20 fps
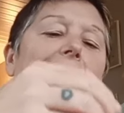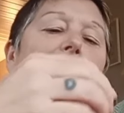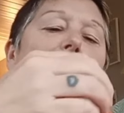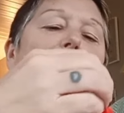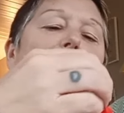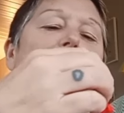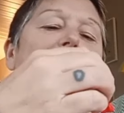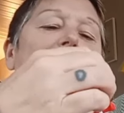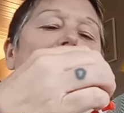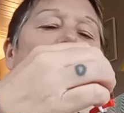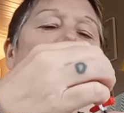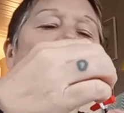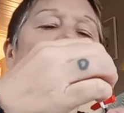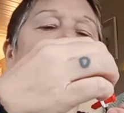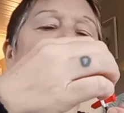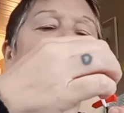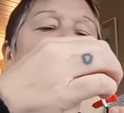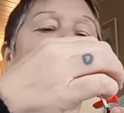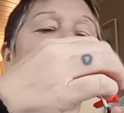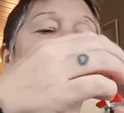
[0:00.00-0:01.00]
Oh my
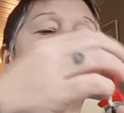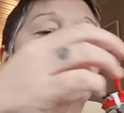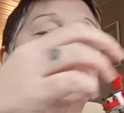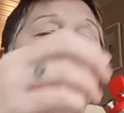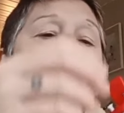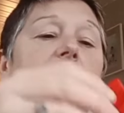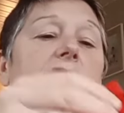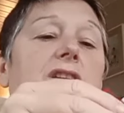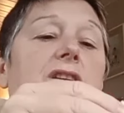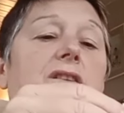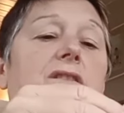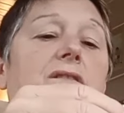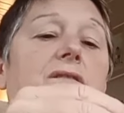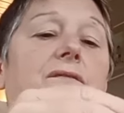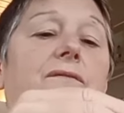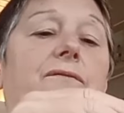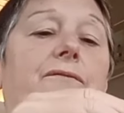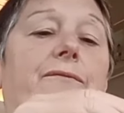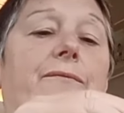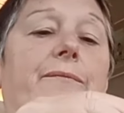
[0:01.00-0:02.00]
gosh, that's so cute.
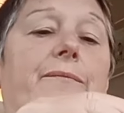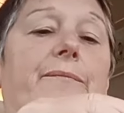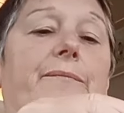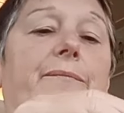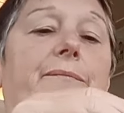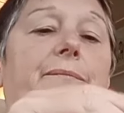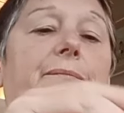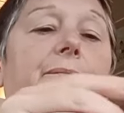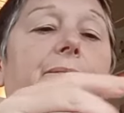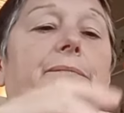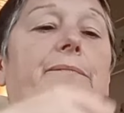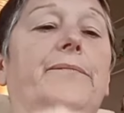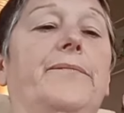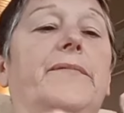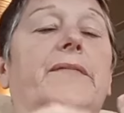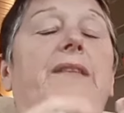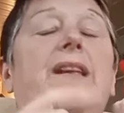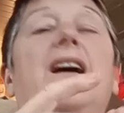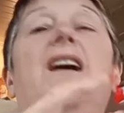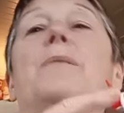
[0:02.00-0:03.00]

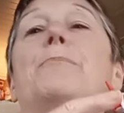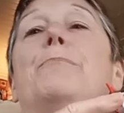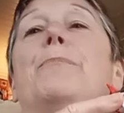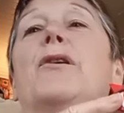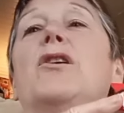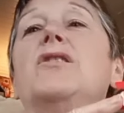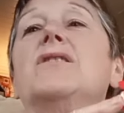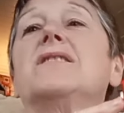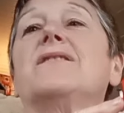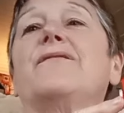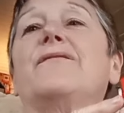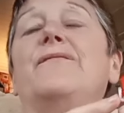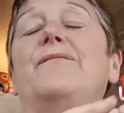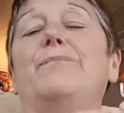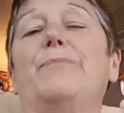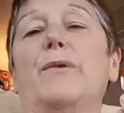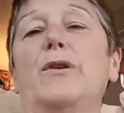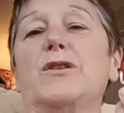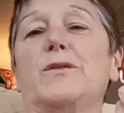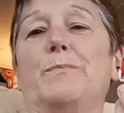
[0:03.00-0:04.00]
Bert's,
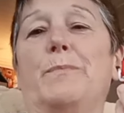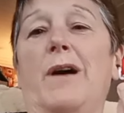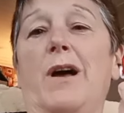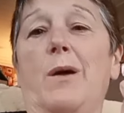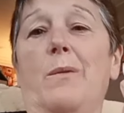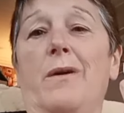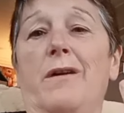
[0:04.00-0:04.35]
Bert's butt